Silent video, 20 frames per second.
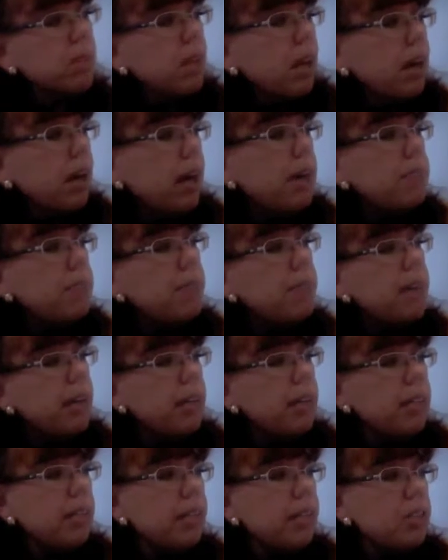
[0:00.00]
they
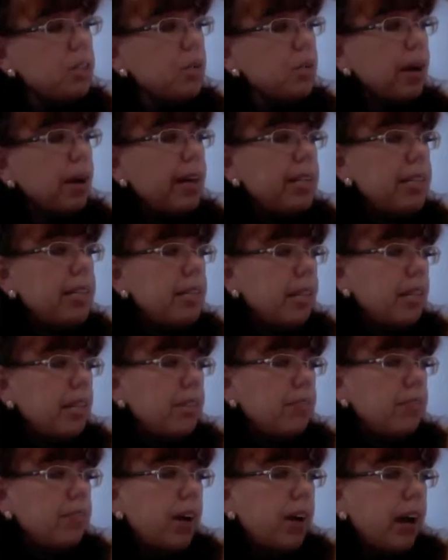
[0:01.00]
need to
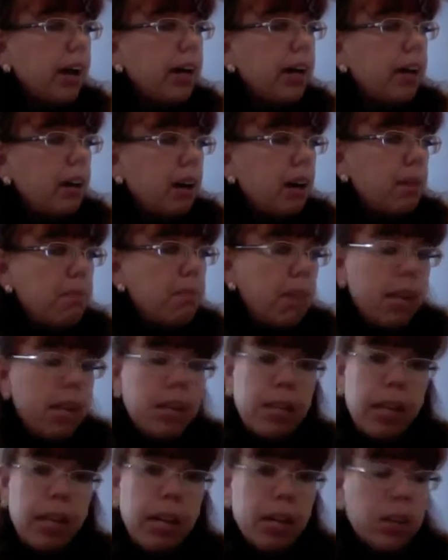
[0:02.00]
identify a
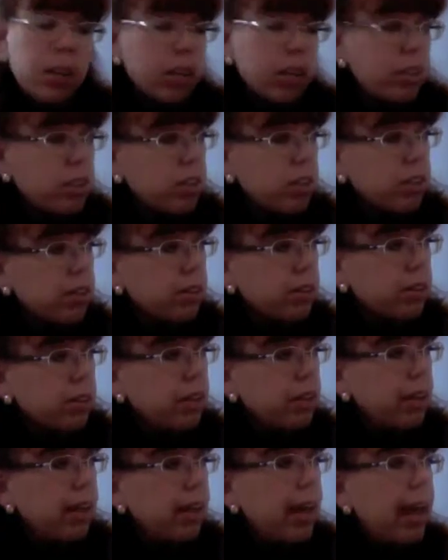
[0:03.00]
main character
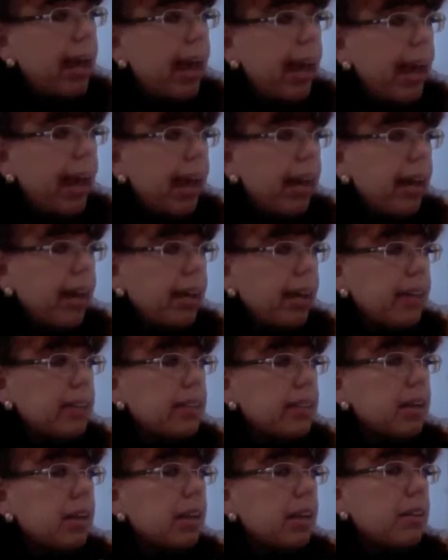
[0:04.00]

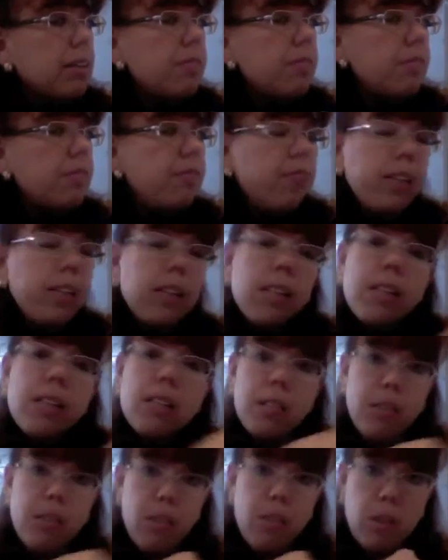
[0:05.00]
and the
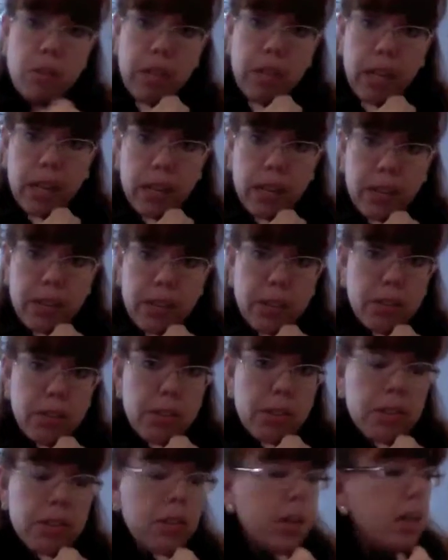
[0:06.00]
feelings of those
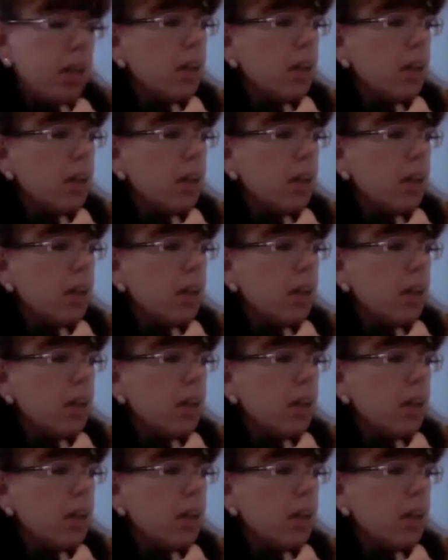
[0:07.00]
characters.